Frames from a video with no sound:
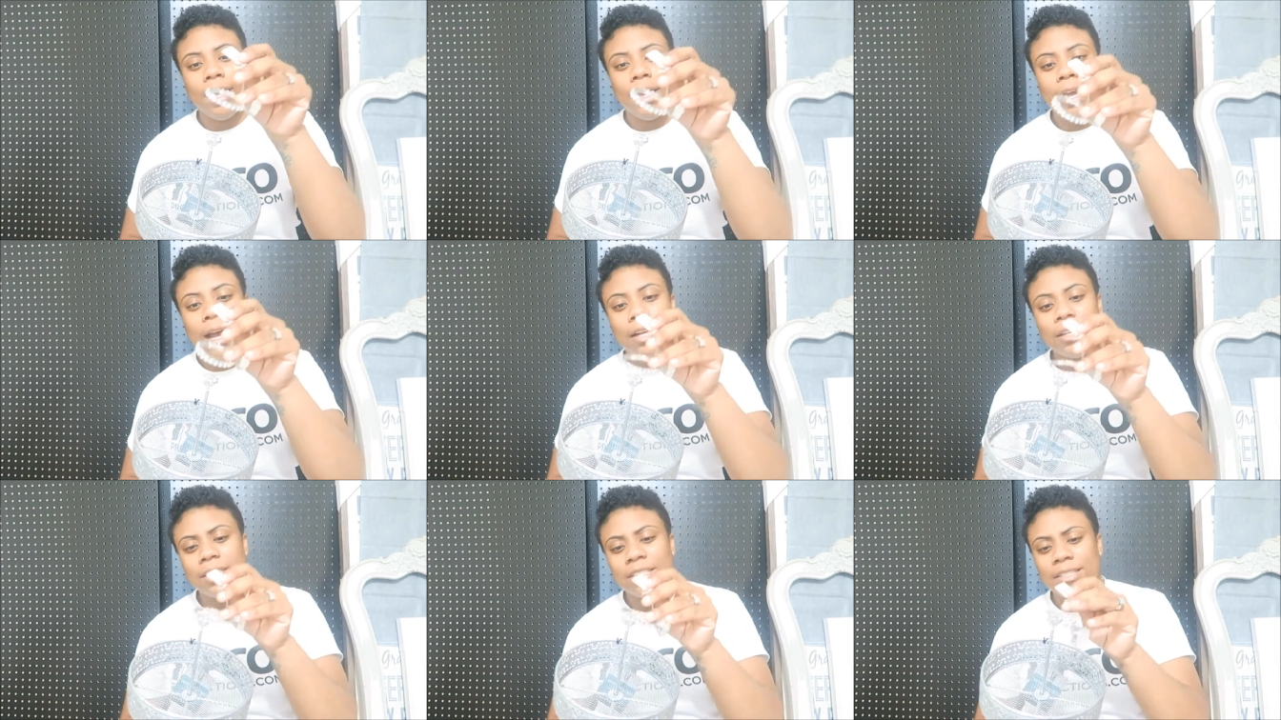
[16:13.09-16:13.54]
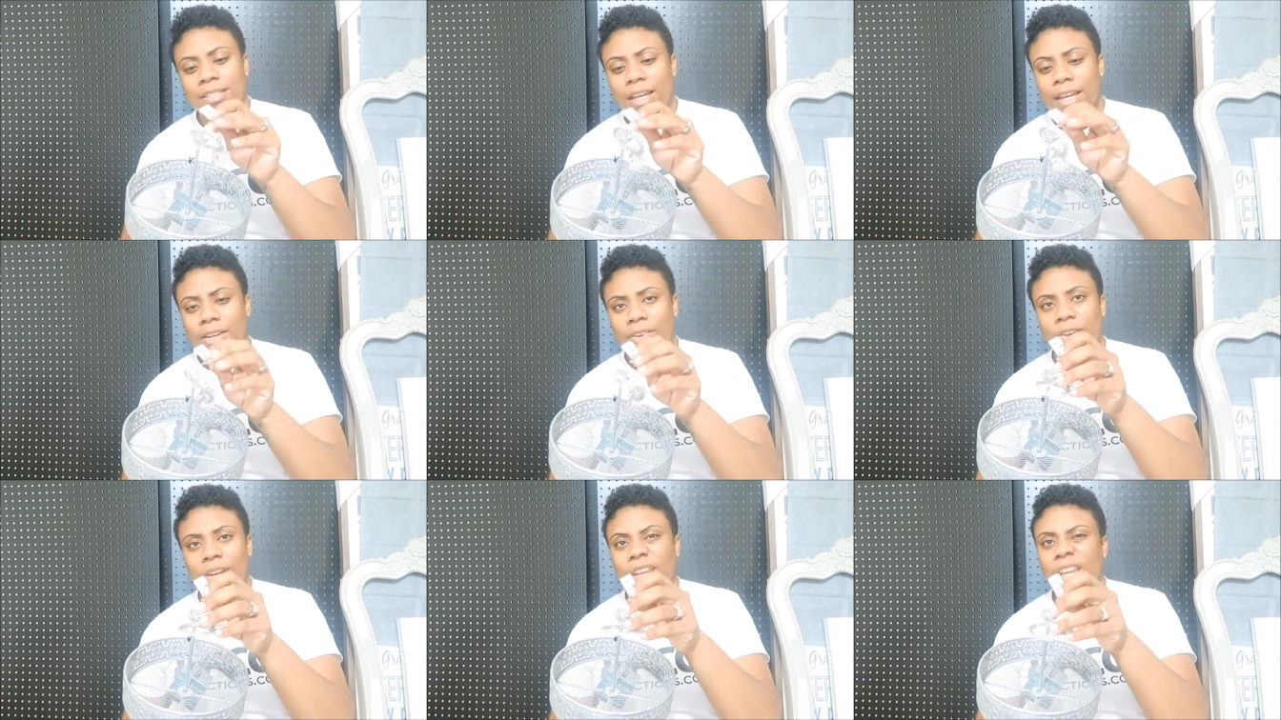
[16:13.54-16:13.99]
I just
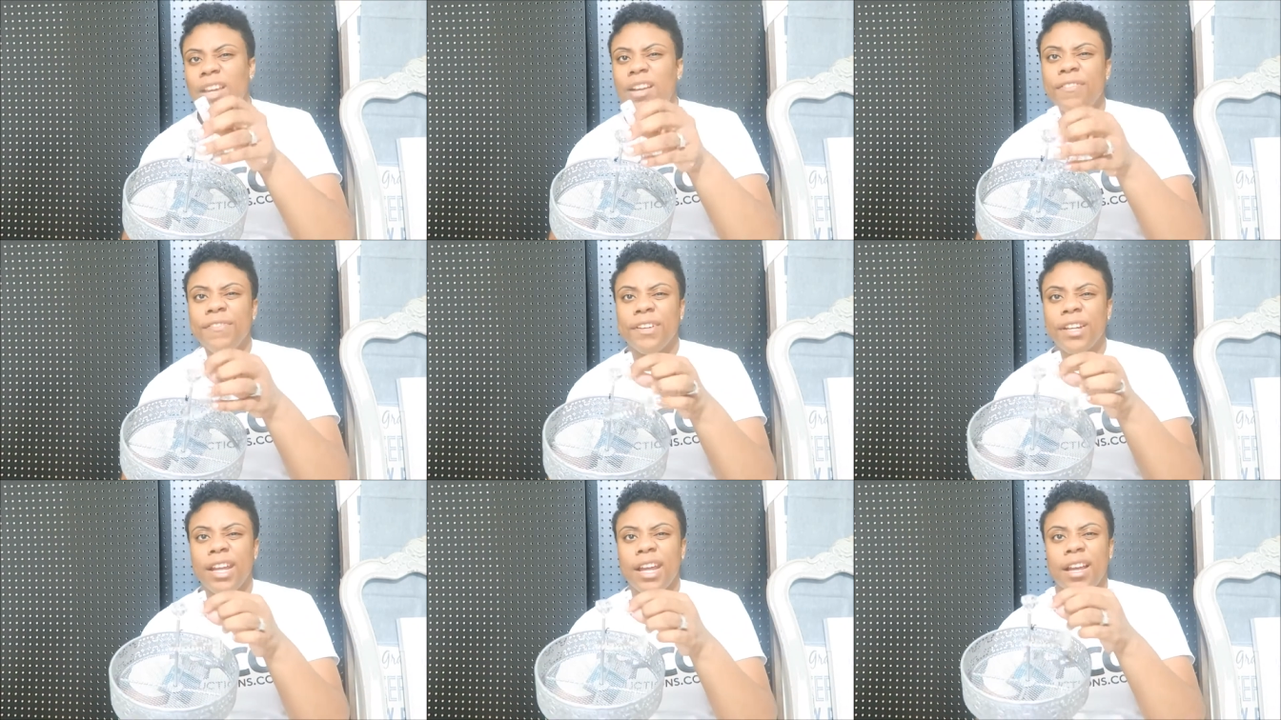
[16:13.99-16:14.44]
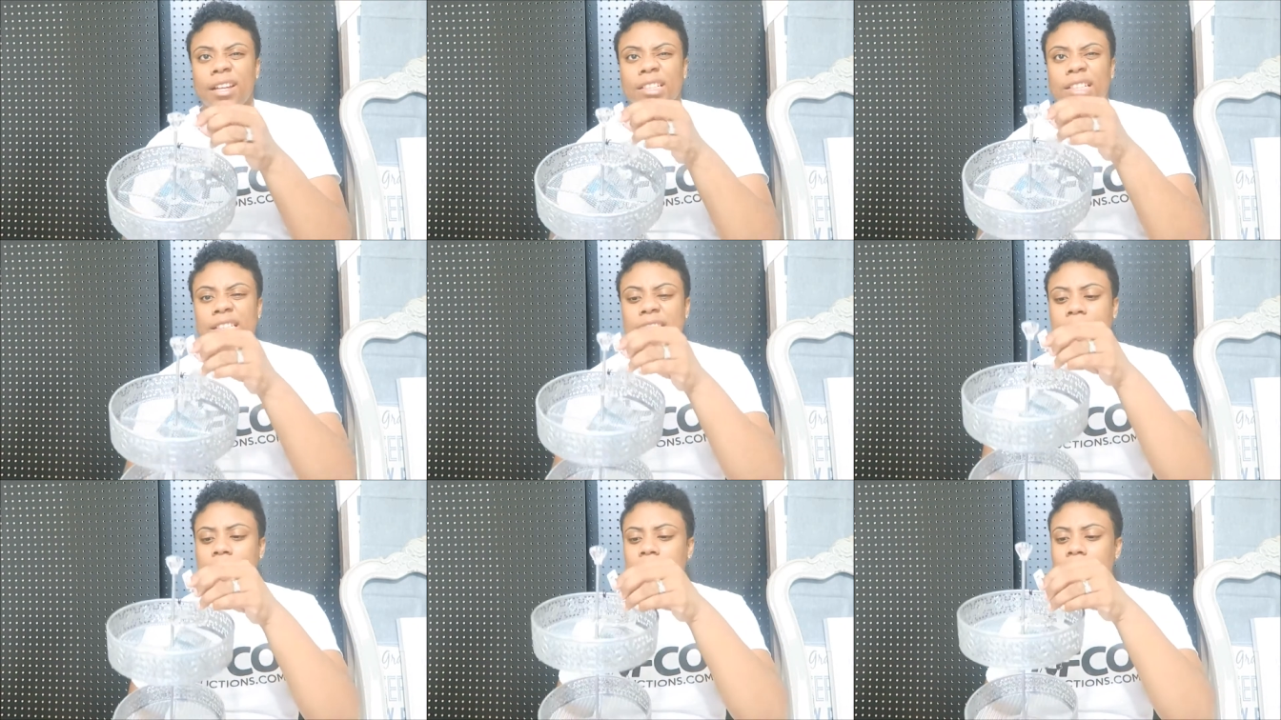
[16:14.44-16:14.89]
stuck it on here for now
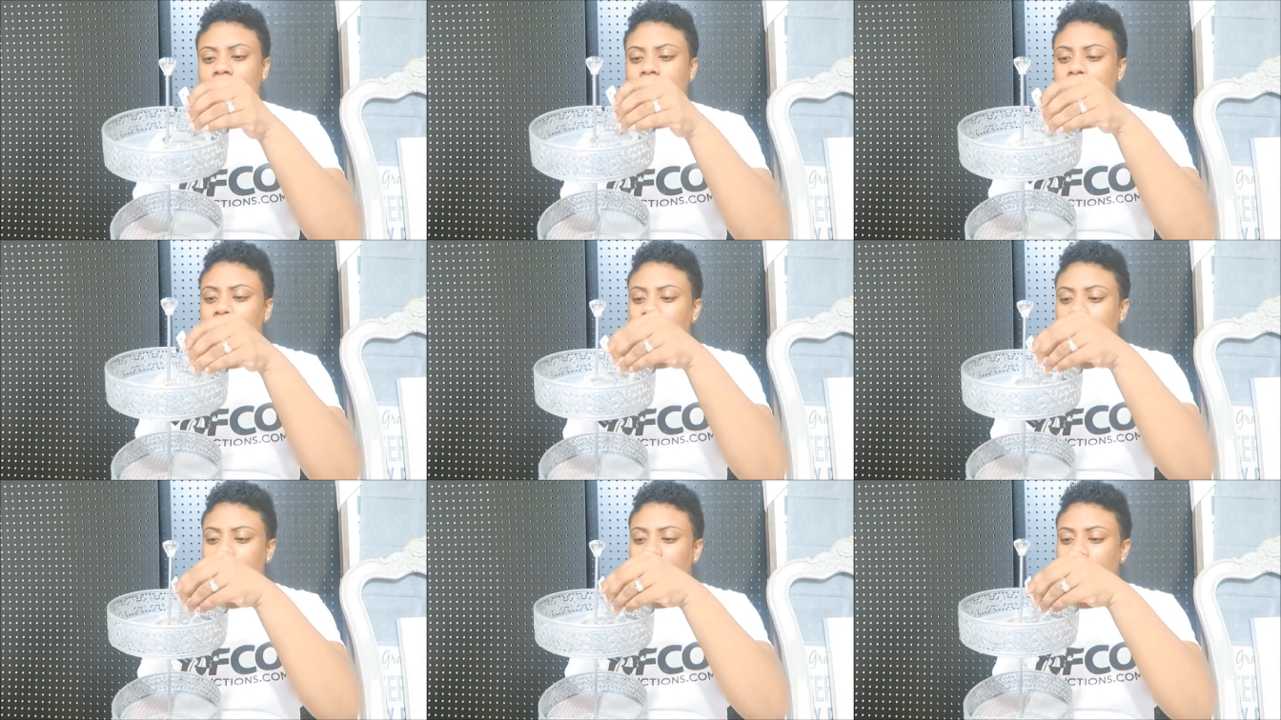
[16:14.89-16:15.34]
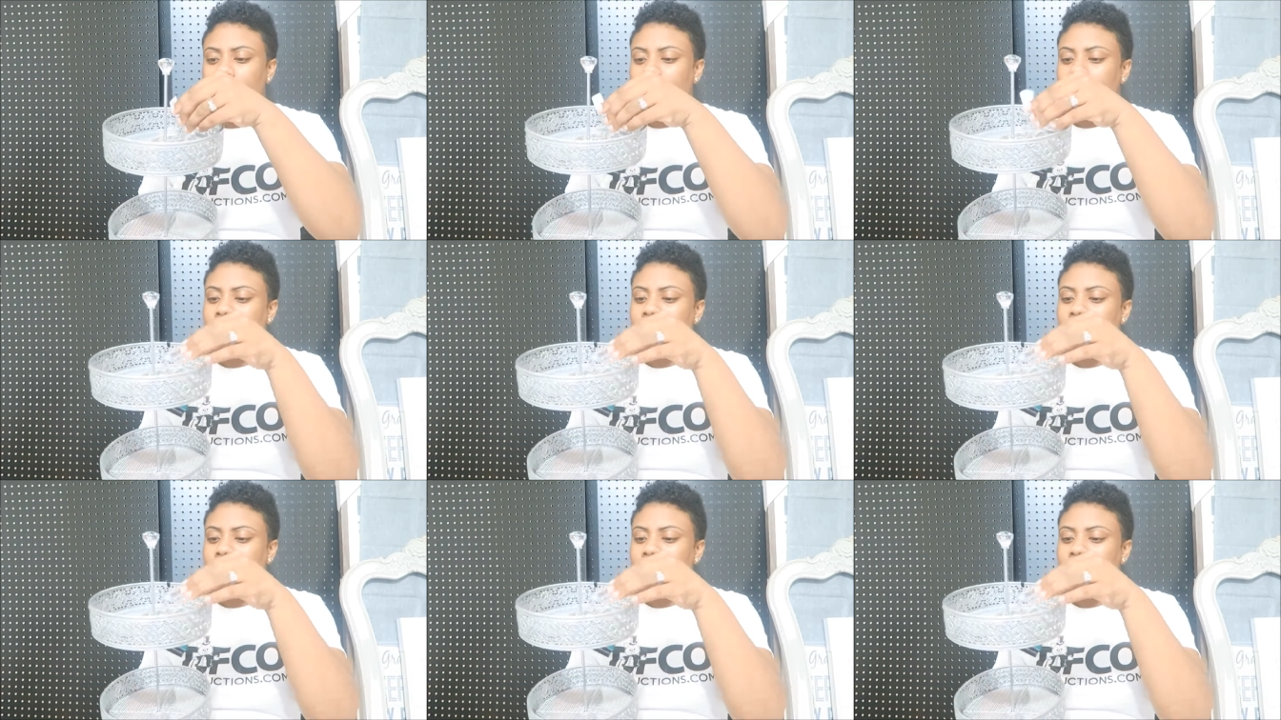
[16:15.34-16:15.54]
just you know